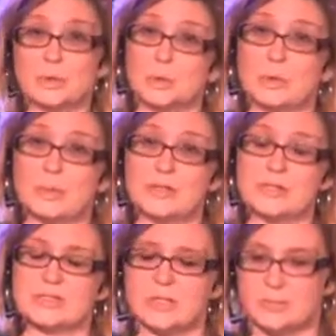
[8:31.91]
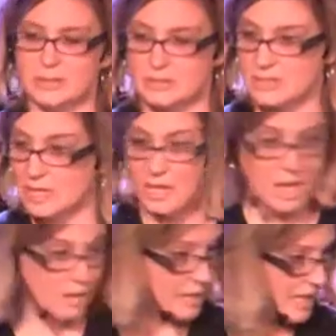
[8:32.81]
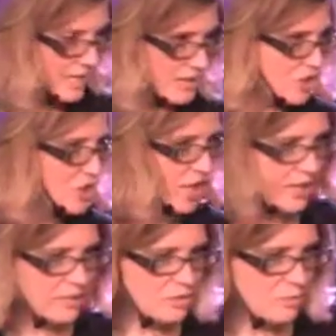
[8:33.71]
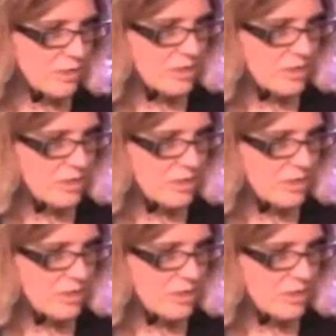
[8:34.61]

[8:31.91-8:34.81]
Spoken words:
cool Belgian-style beers. A lot of it has changed. We